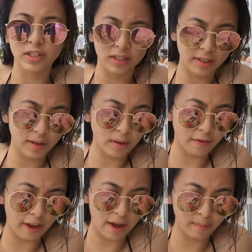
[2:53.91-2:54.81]
just here
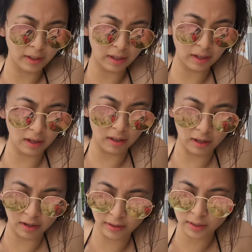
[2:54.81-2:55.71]
with family. A
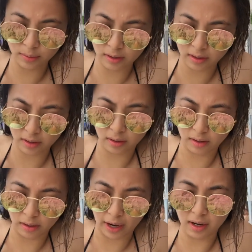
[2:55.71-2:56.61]
lot of us were in
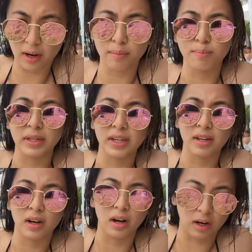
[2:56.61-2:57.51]
the, I got
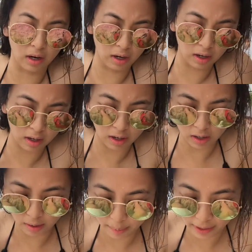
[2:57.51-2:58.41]
beat
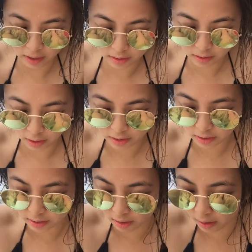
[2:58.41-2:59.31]
up. I got
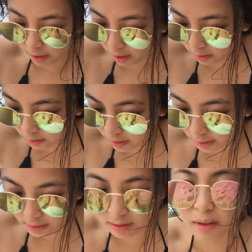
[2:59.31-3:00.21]
scratches and
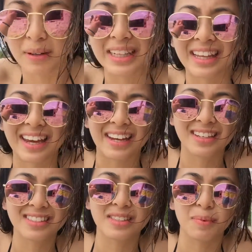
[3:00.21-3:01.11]
cuts on my legs